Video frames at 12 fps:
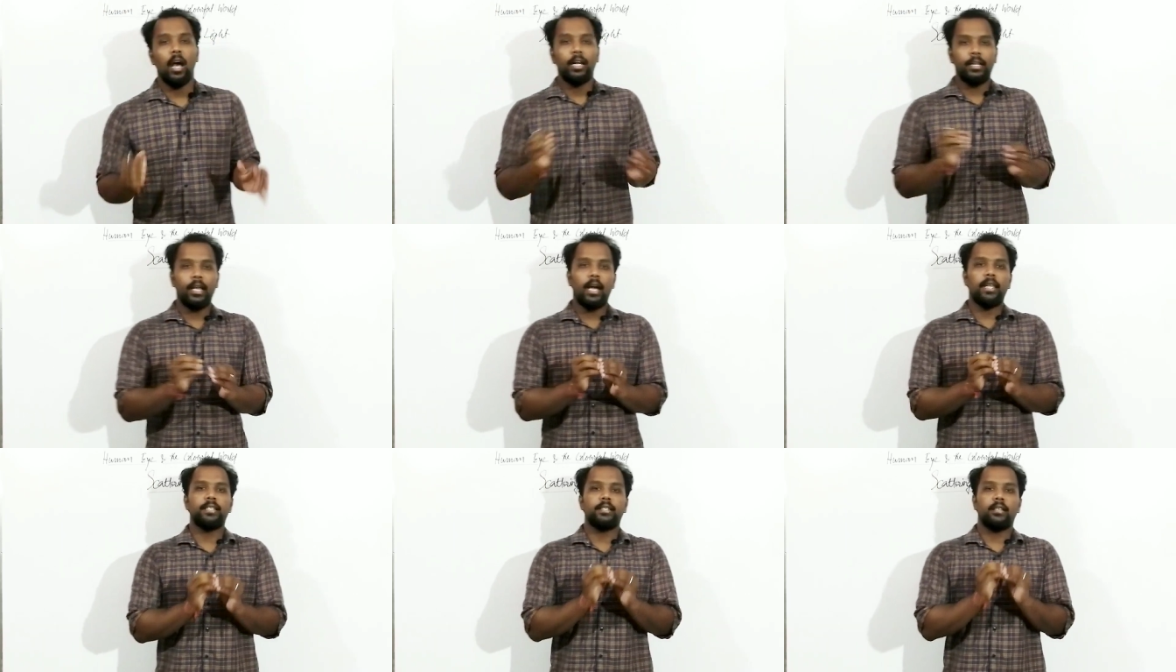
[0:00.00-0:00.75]
There
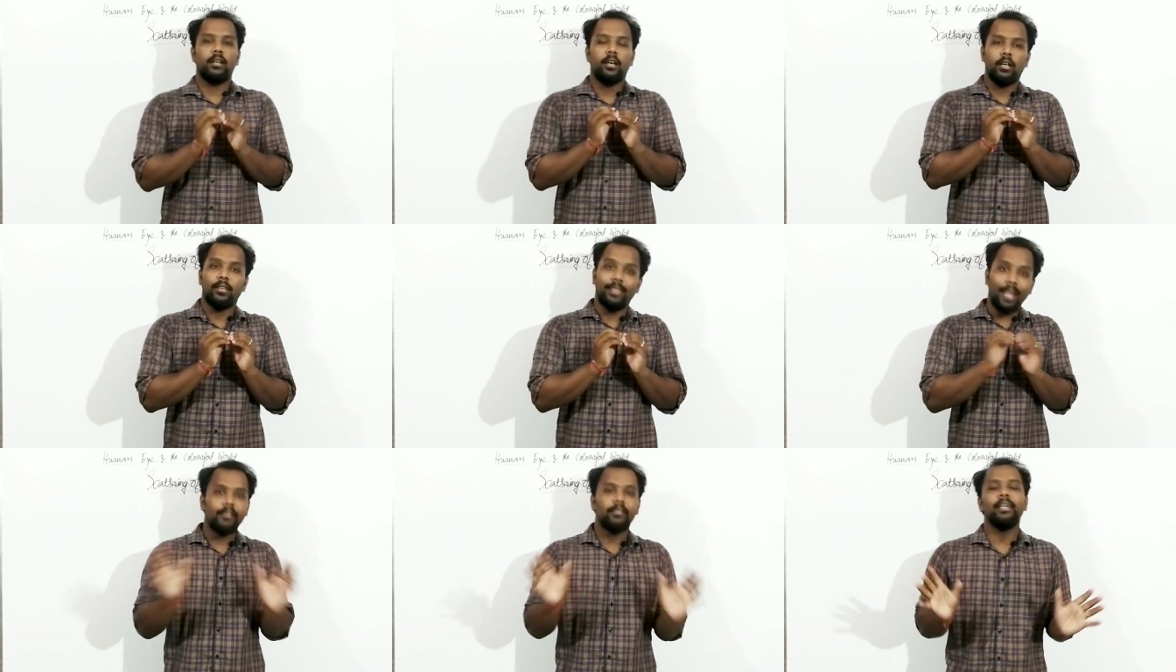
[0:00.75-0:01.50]
is
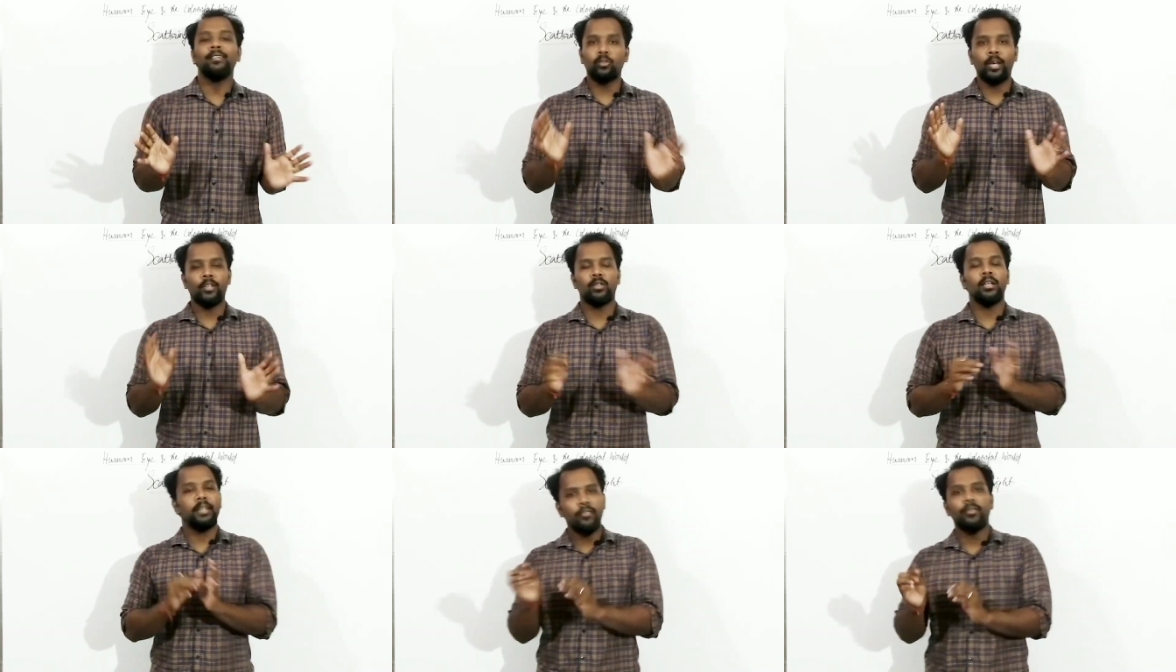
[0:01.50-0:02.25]
nothing to
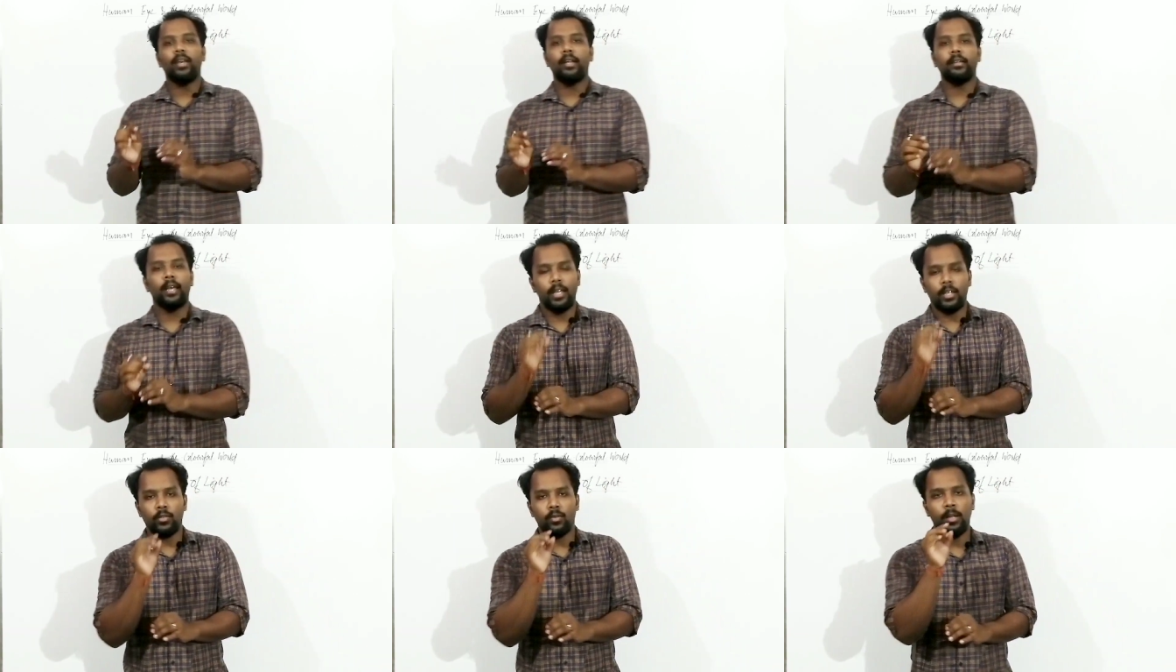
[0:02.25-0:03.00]
actually deviate that
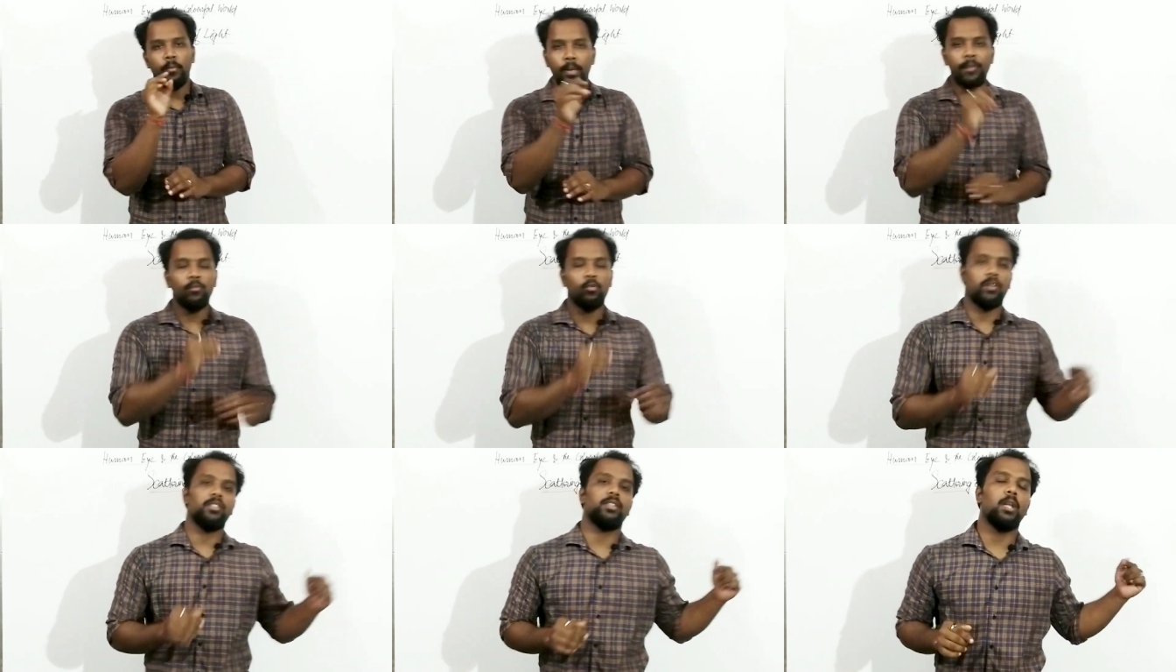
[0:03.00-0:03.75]
actually beam
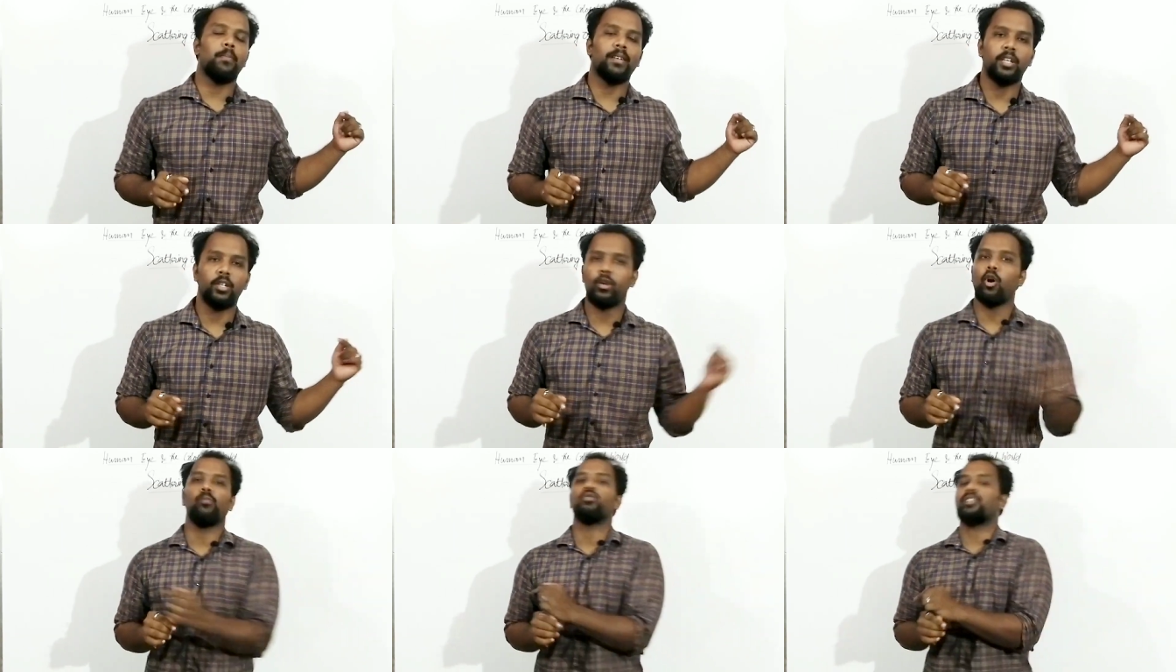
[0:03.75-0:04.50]
which is actually passing through a
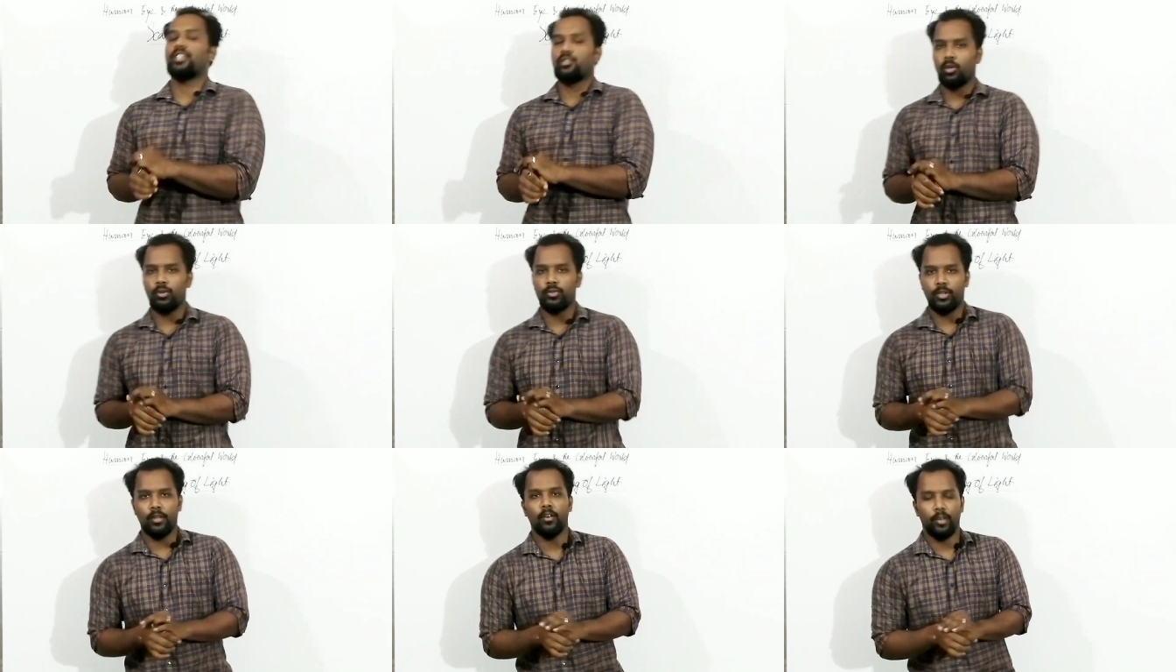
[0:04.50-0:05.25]
homogeneous
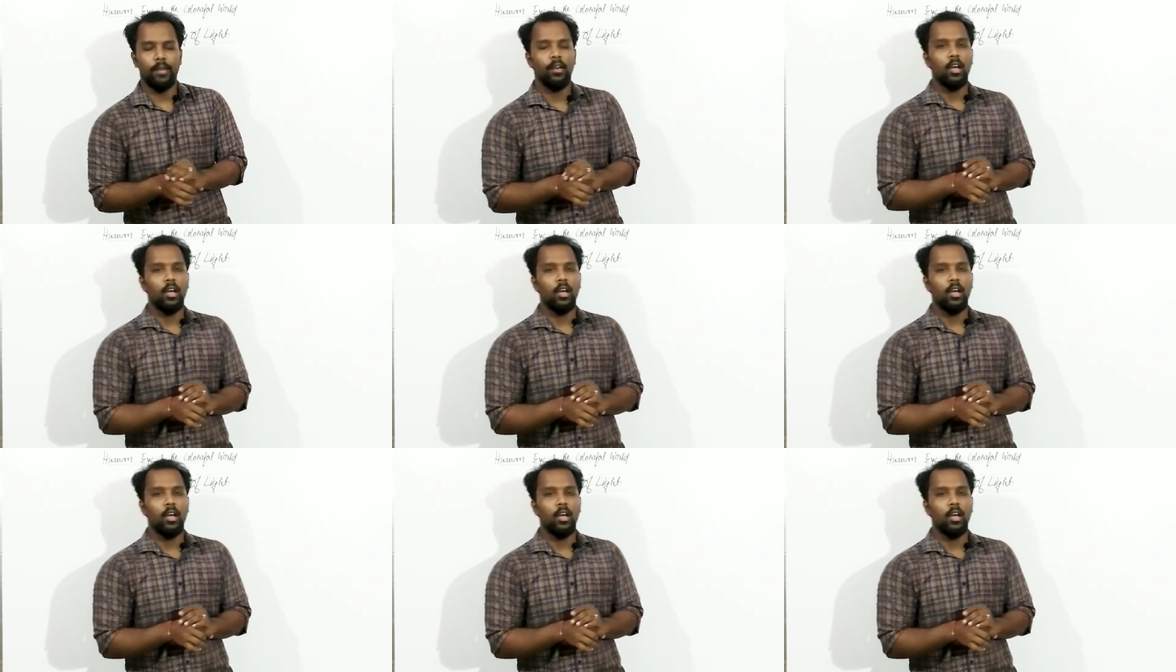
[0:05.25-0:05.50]
solution. Okay,